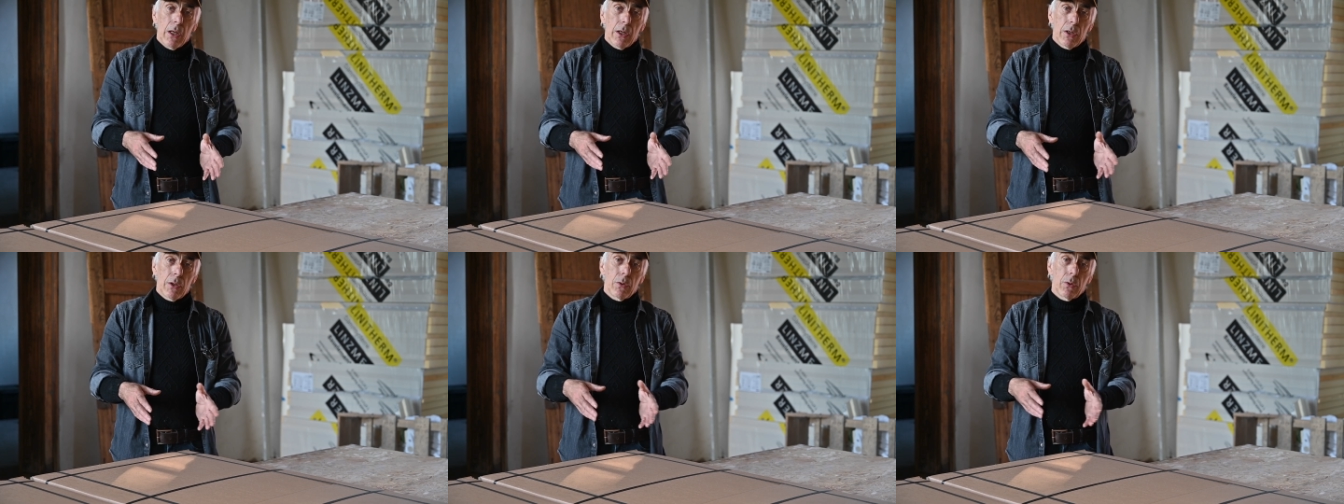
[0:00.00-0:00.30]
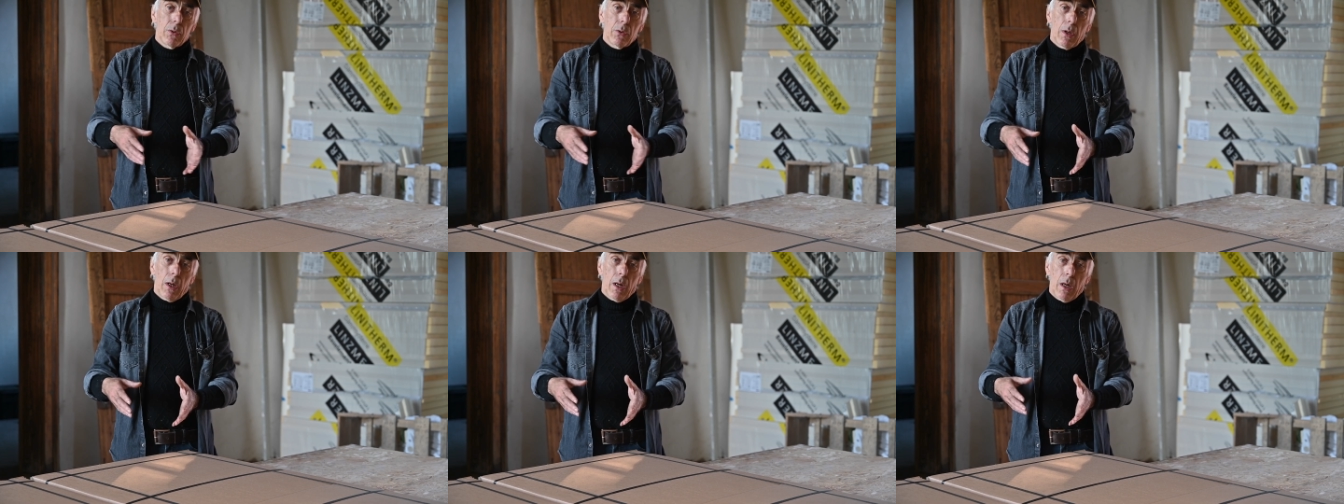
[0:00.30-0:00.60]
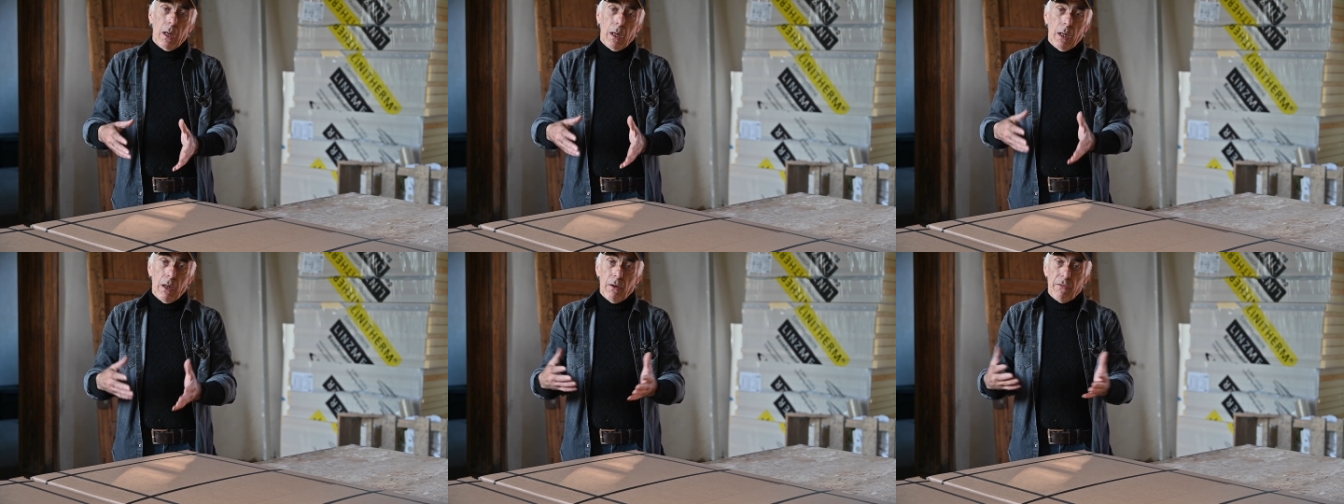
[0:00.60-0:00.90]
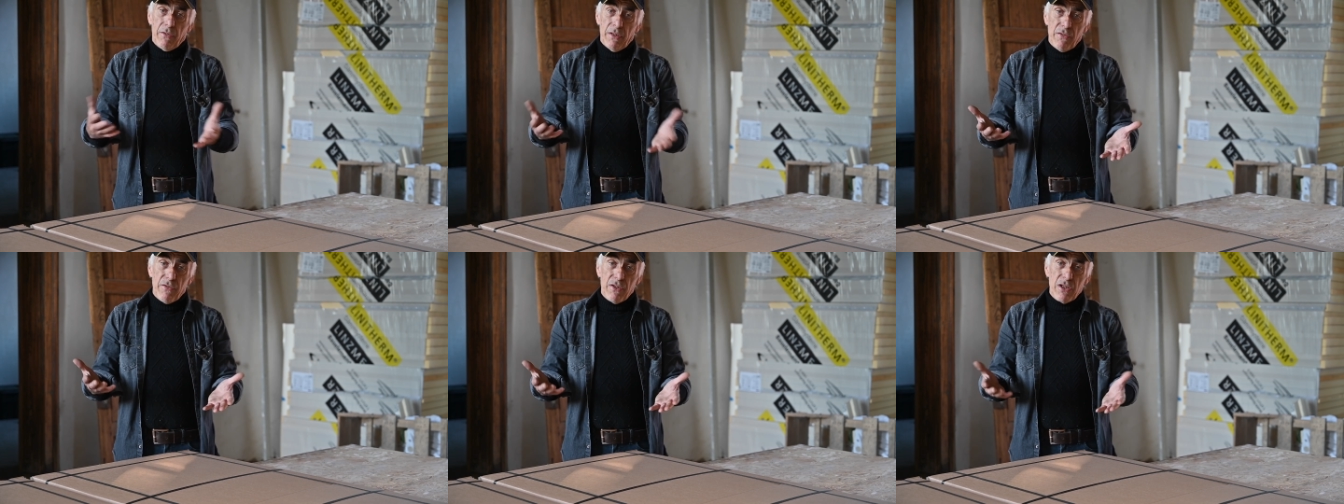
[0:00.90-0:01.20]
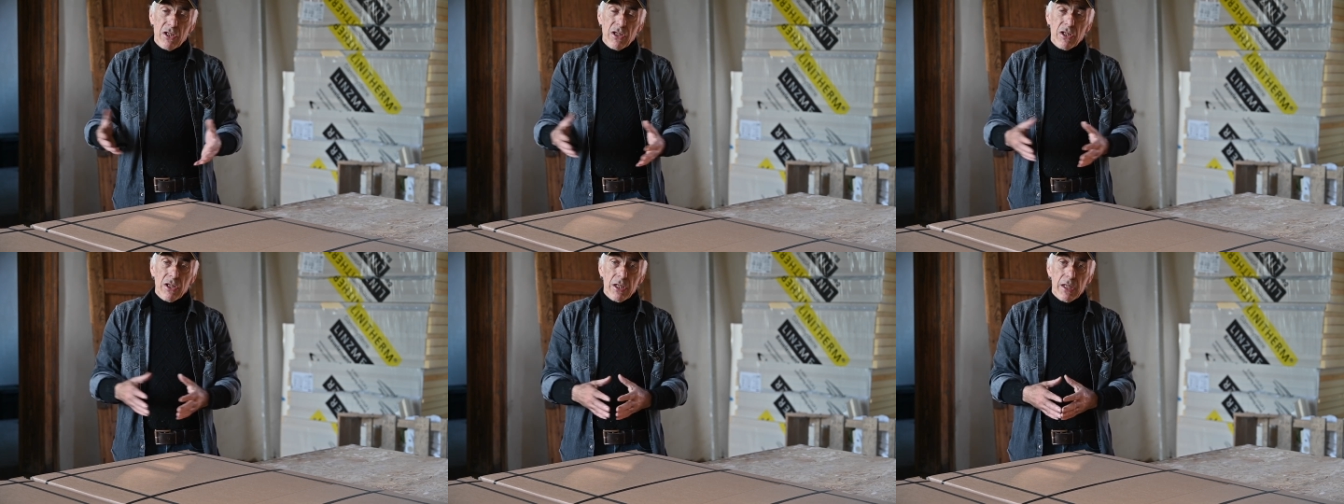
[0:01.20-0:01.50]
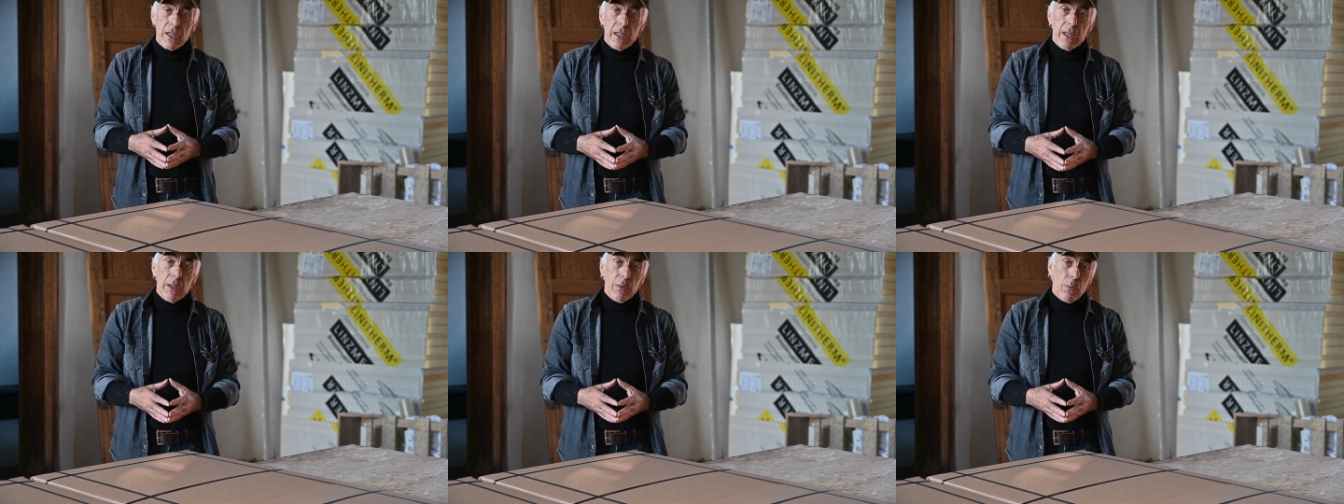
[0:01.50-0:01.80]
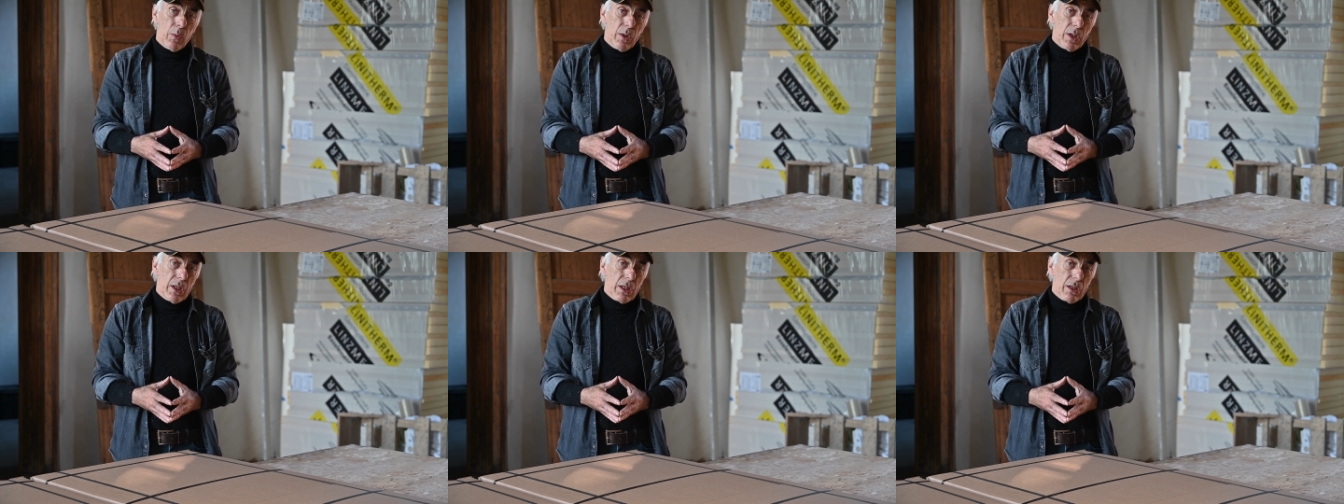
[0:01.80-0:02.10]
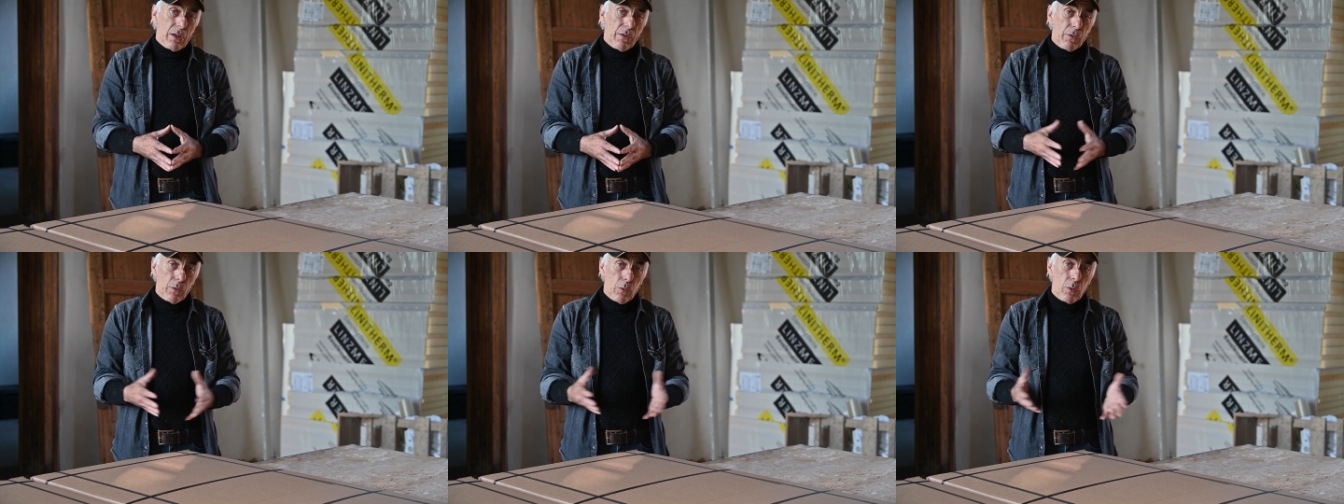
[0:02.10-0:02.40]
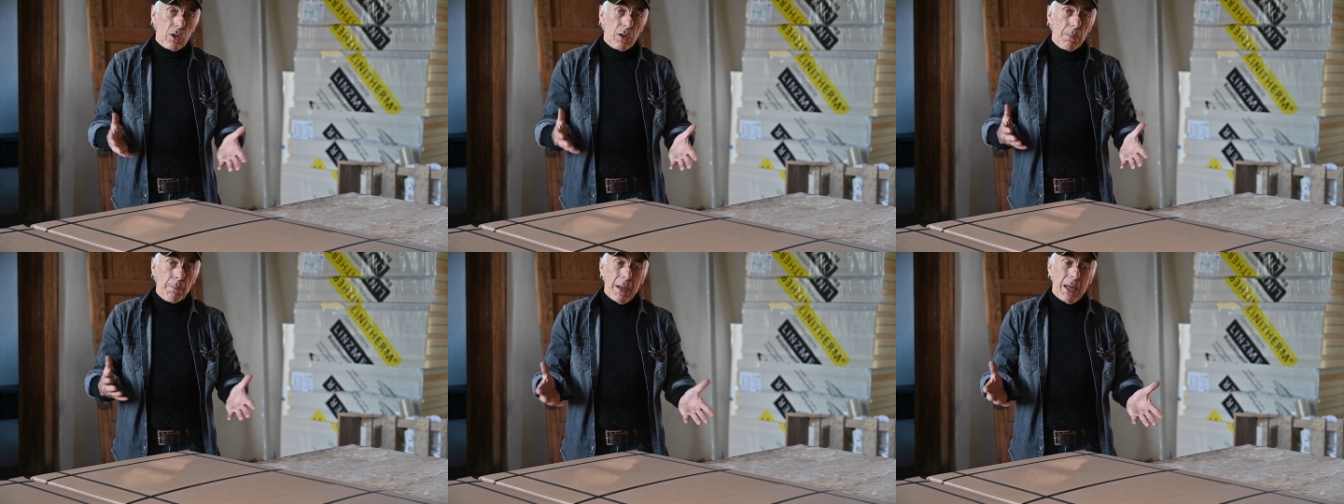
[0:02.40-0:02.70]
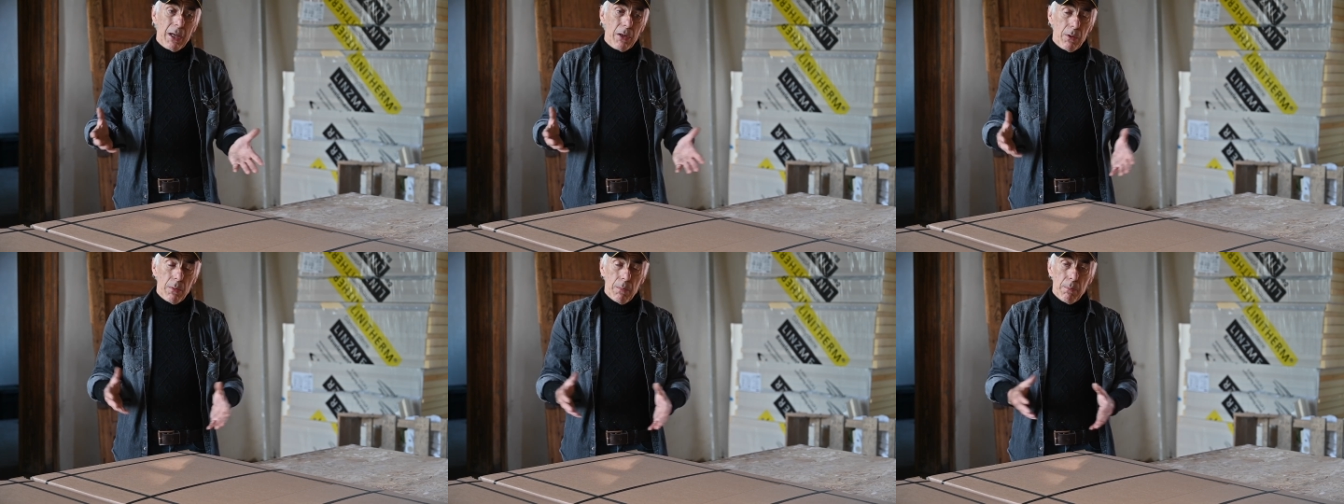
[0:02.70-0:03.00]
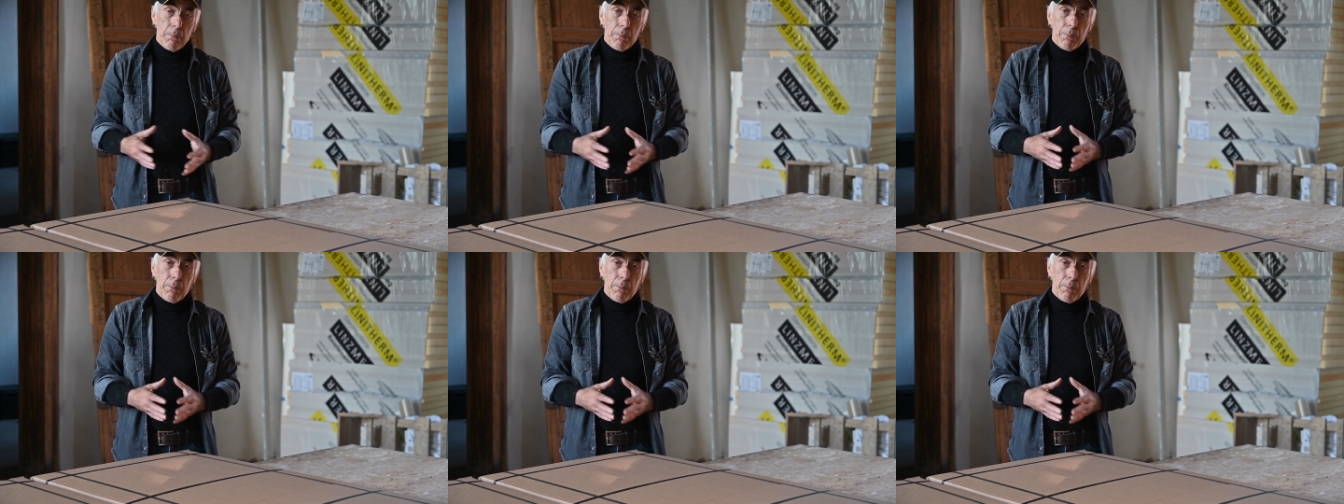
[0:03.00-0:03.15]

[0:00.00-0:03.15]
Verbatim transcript: to, uh, of efficiency, which is, of course, better.